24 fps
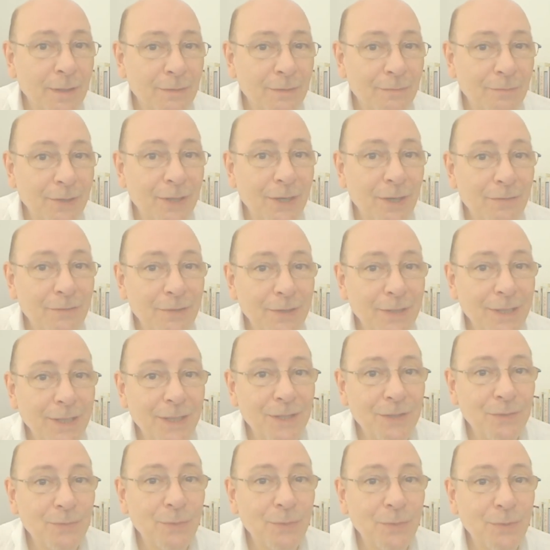Recovery
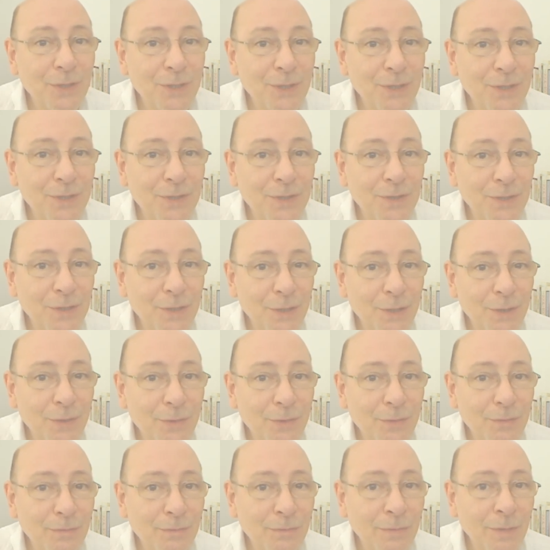is what it is to you